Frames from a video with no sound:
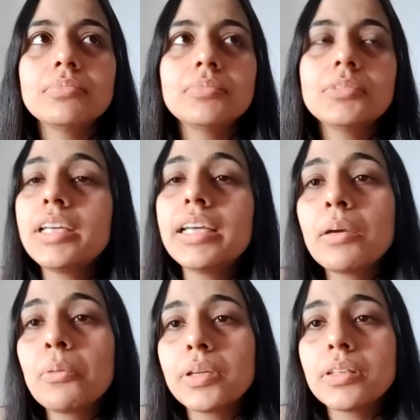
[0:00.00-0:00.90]

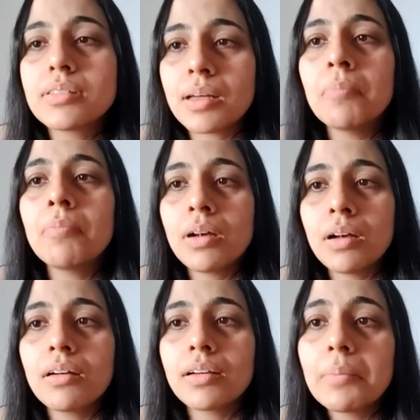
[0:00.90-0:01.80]
dealing with some
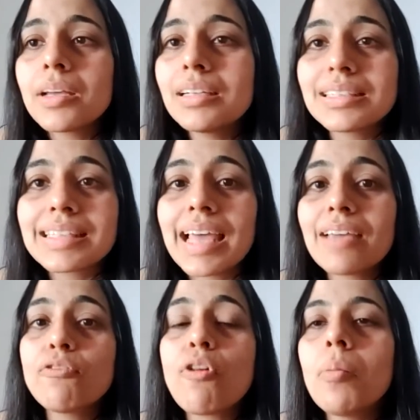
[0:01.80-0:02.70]
chemicals like
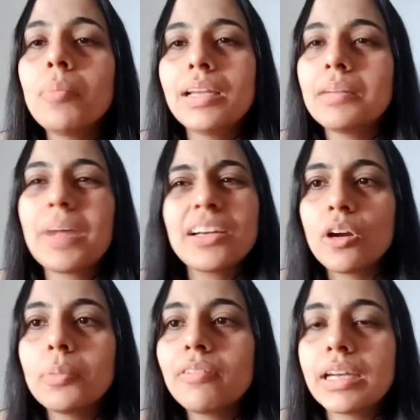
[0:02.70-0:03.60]
formalin might not
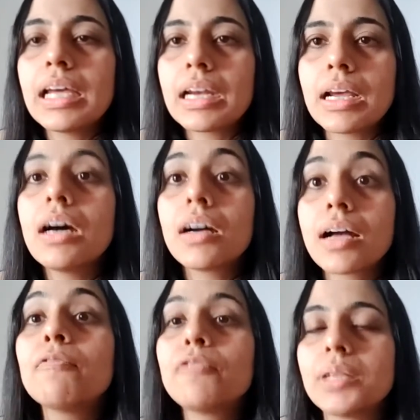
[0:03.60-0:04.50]
be very
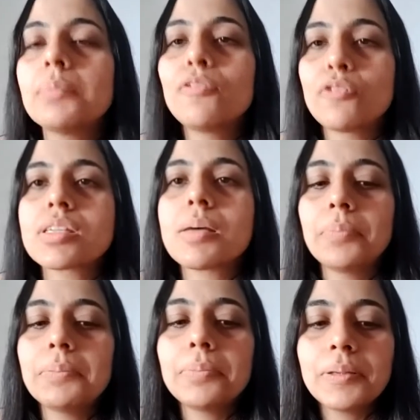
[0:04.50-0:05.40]
comfortable for some
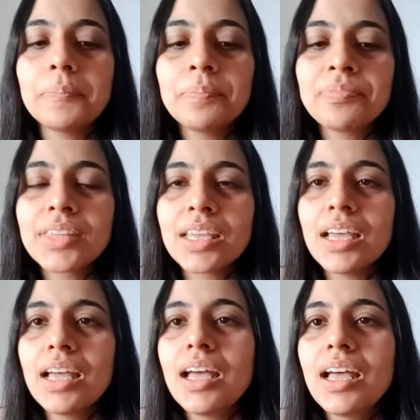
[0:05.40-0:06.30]
people.
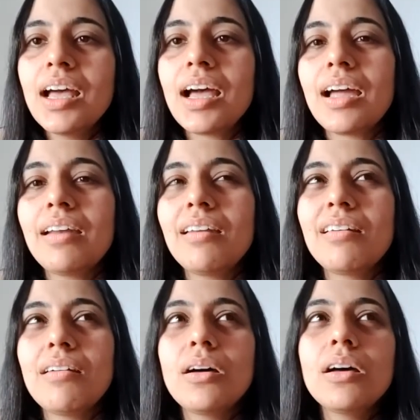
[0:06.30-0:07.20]
And
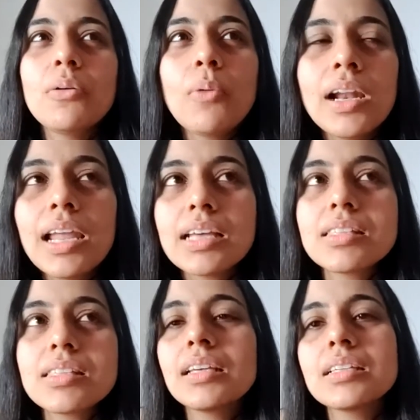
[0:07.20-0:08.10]
one last
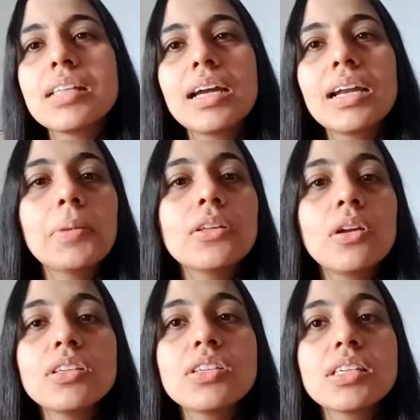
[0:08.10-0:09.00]
thing is that
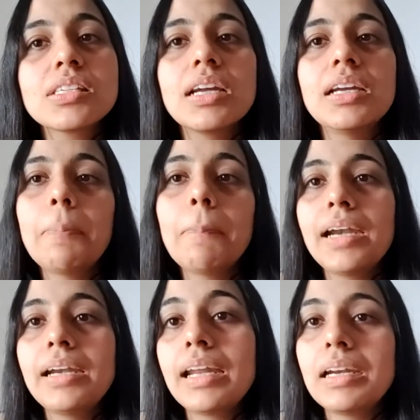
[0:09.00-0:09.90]
pathology is a
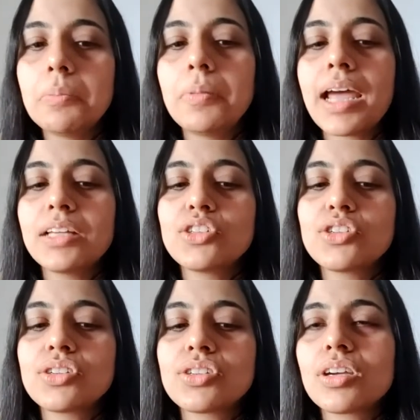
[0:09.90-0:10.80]
dependent
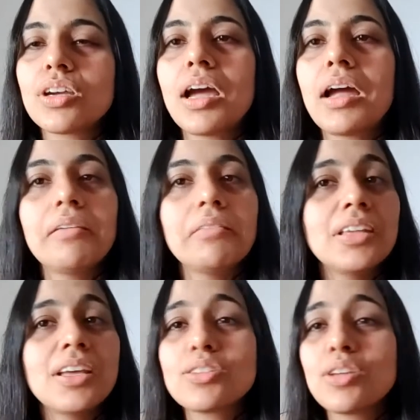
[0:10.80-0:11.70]
branch, and
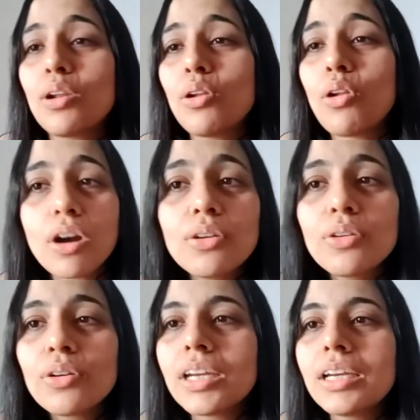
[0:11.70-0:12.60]
there is a lot
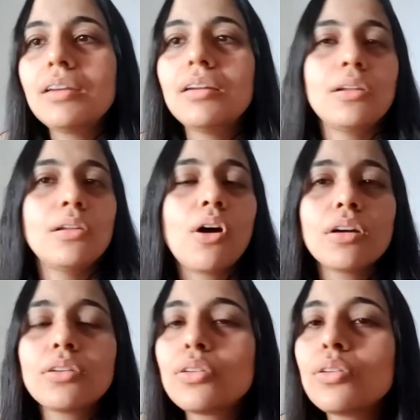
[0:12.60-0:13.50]
to read, a
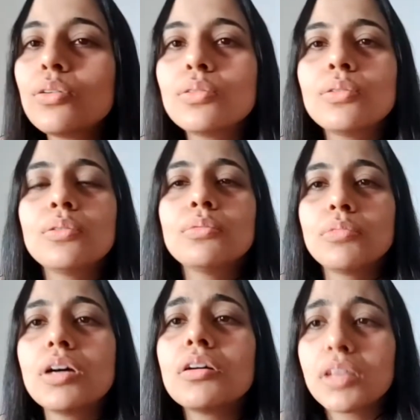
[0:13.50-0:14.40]
lot to
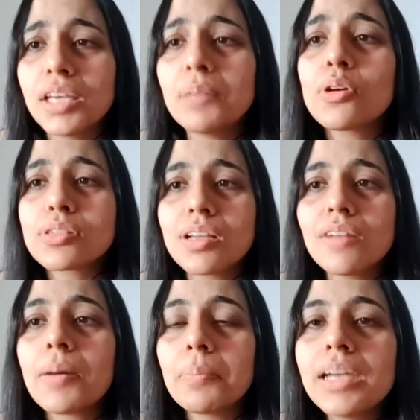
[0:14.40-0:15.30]
keep yourself
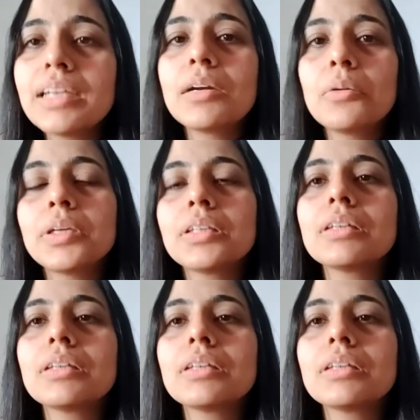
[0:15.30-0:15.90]
updated with.